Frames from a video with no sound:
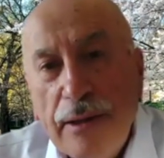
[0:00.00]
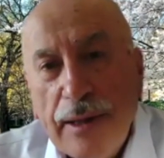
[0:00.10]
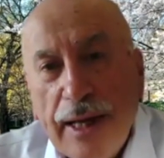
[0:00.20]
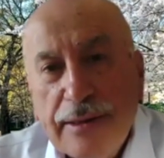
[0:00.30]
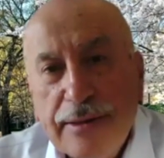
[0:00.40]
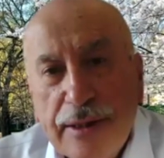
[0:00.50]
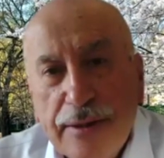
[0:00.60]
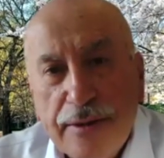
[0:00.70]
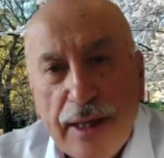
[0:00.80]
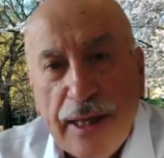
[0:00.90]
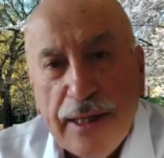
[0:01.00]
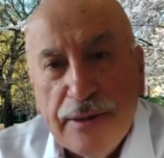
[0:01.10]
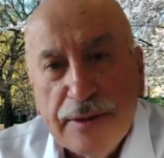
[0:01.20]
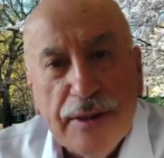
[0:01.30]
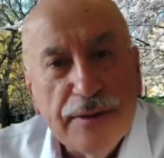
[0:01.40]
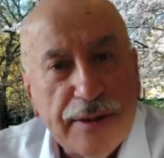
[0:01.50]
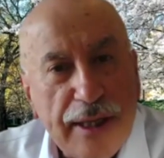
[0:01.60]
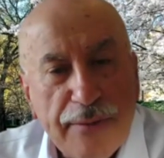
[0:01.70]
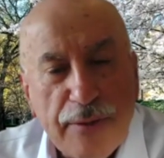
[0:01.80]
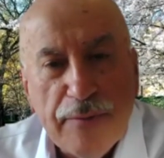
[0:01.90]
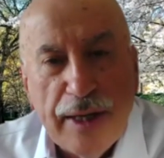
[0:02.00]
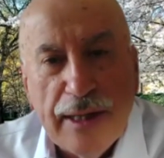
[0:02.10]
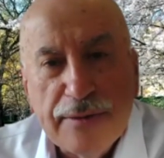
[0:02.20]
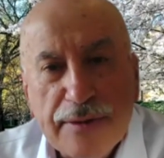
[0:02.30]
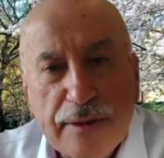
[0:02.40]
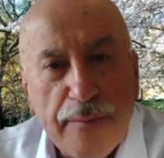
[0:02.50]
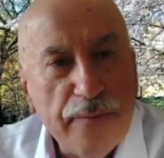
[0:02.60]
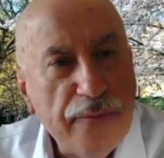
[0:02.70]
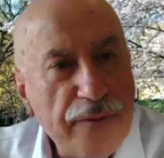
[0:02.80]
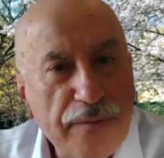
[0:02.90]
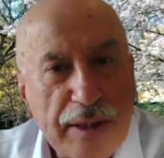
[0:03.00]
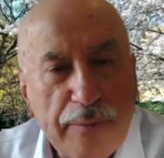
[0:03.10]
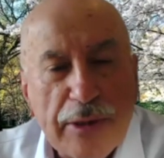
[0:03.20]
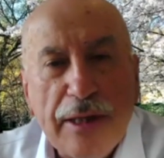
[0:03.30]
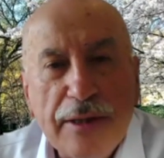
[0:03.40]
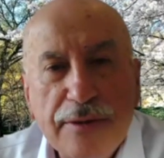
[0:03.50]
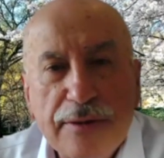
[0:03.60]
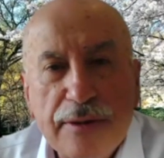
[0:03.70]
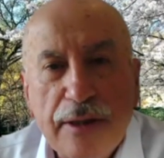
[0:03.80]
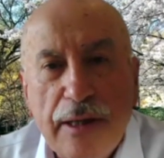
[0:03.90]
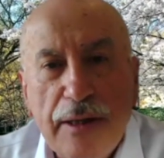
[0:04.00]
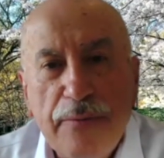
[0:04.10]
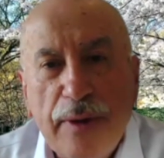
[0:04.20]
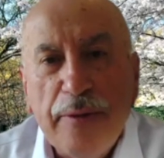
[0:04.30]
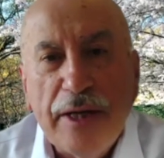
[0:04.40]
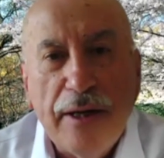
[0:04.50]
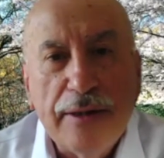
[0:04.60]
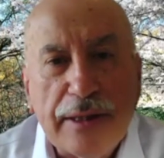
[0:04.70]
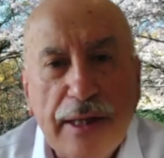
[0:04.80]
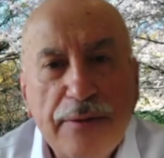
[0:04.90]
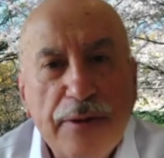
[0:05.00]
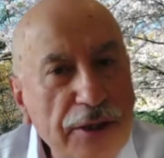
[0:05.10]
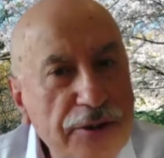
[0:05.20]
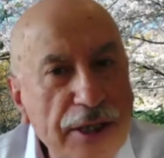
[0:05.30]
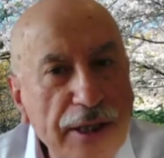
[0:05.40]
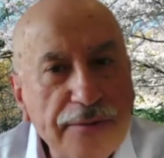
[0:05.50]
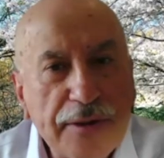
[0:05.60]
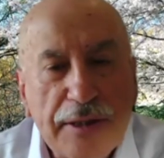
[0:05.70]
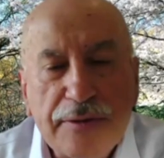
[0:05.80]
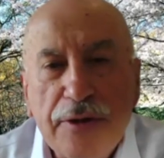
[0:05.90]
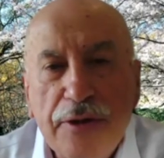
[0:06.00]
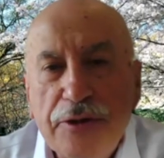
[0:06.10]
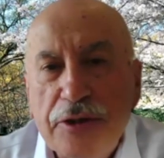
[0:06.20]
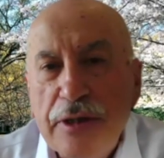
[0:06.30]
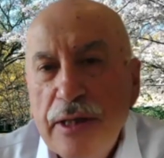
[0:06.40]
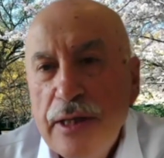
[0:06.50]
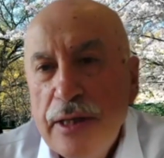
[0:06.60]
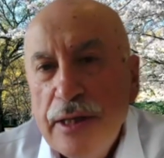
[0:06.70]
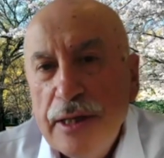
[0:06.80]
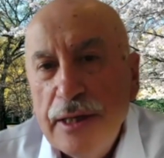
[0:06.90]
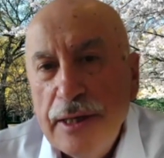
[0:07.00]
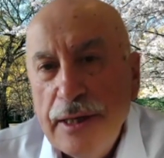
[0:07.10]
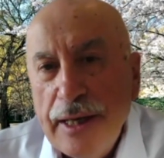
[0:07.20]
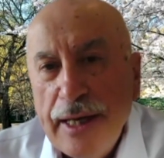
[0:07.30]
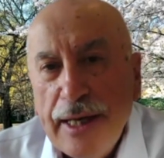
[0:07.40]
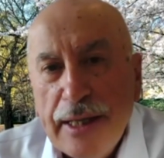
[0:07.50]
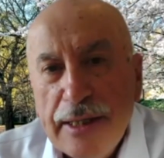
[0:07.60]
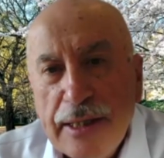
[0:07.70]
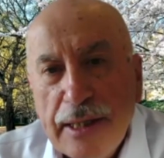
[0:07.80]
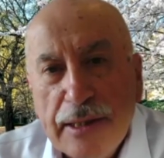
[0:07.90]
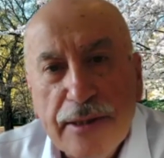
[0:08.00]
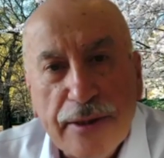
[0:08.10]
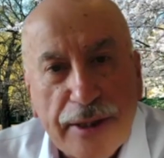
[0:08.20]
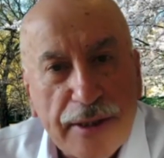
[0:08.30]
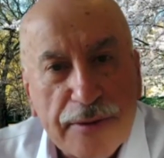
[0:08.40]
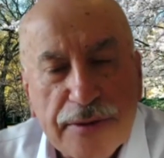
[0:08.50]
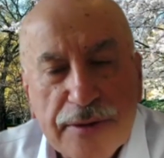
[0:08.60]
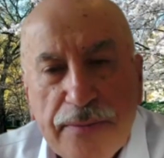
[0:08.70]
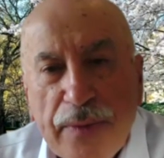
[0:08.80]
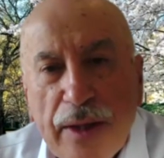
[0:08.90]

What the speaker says: Last year, and since then we've ran some 50 plus webinars on teaching, research, and careers.